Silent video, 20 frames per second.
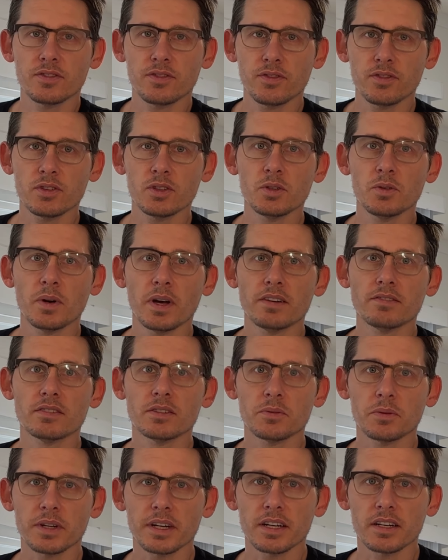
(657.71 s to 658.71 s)
flew
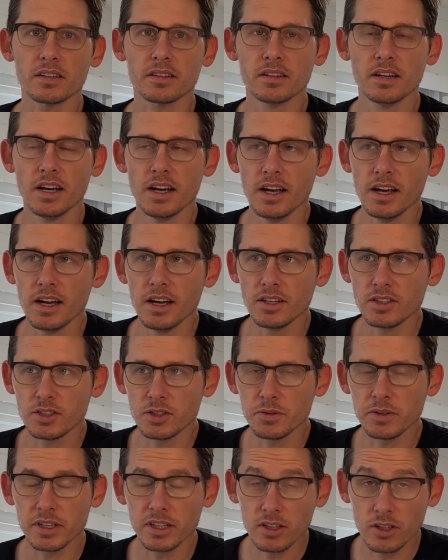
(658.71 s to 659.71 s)
everywhere,
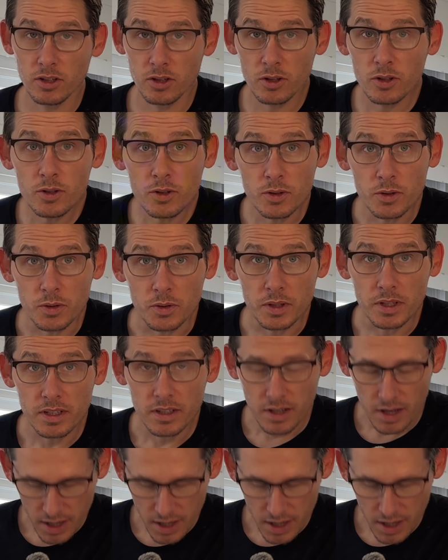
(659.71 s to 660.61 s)
to include